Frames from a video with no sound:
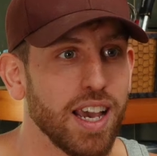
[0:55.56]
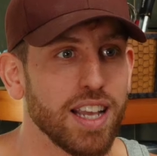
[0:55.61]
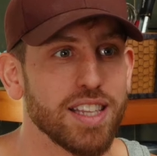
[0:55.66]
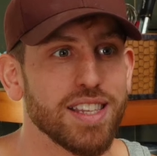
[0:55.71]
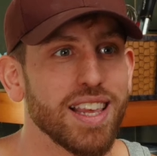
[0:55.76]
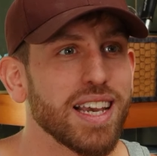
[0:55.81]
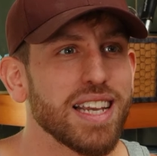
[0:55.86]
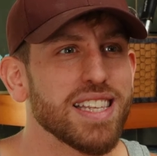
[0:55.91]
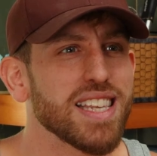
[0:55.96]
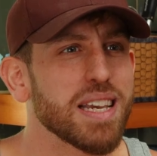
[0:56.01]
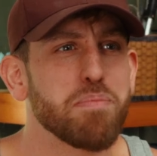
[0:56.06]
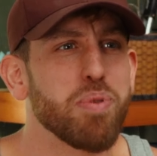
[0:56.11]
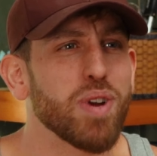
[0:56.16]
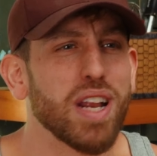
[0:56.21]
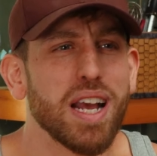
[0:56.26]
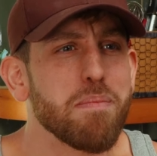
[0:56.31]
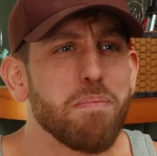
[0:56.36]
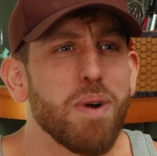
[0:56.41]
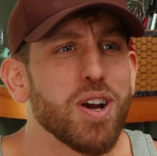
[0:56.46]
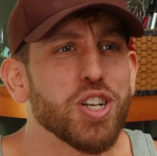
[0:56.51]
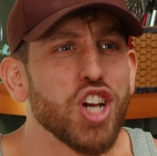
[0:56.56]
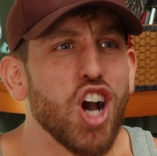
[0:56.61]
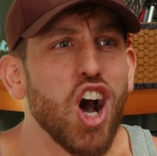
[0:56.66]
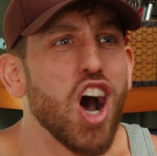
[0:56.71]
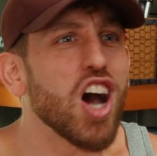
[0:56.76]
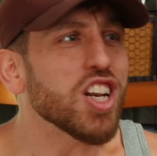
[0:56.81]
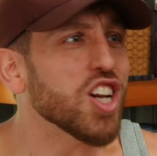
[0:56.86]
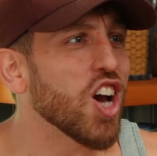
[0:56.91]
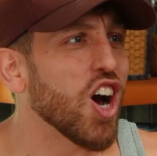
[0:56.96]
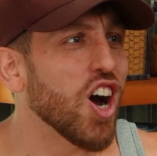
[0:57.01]
It's like putting a bunch of
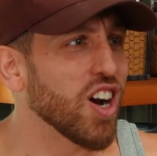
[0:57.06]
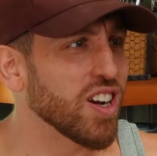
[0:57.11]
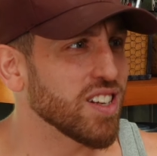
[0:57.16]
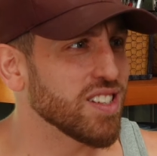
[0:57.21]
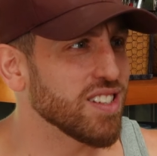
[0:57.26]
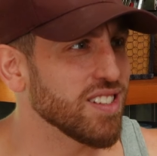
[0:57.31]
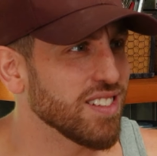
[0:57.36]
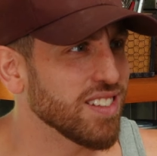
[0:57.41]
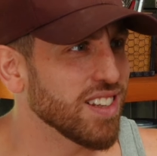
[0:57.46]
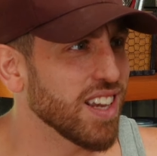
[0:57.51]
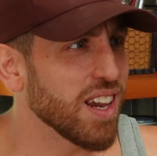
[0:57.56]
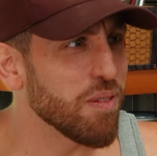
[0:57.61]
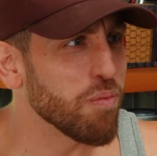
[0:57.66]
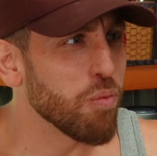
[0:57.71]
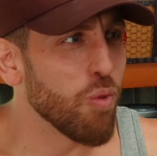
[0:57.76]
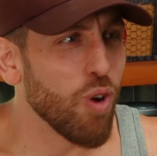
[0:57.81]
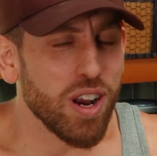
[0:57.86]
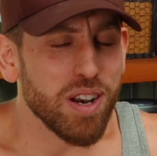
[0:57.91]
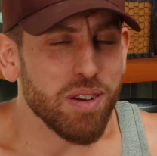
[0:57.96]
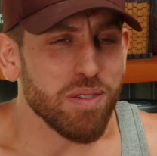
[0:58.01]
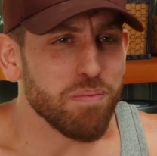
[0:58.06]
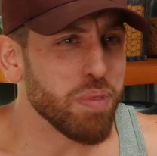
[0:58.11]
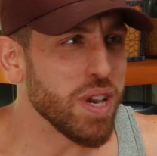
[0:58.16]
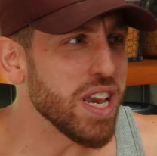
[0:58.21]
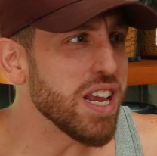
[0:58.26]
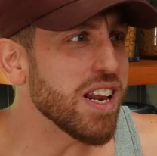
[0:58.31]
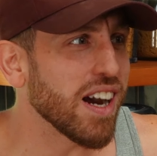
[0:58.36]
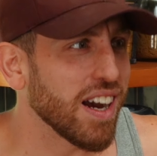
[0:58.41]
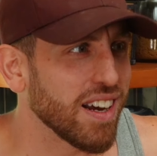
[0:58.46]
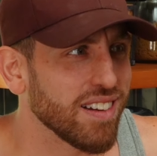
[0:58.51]
hot dogs in one
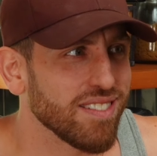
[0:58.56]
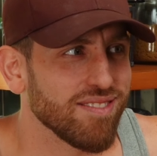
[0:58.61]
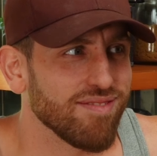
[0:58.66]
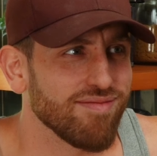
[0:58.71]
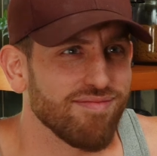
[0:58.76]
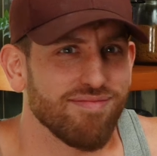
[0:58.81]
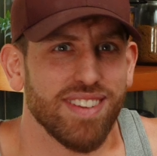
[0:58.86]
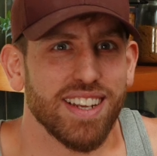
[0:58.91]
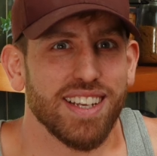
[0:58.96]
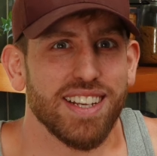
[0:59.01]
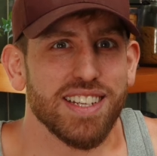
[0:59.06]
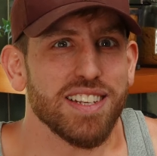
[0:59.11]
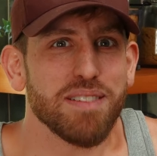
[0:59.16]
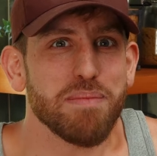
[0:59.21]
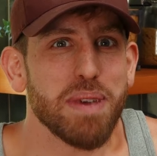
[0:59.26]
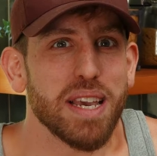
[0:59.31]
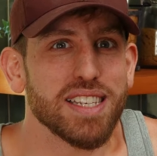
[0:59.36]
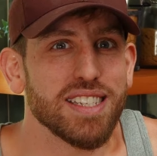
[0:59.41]
pita. It doesn't make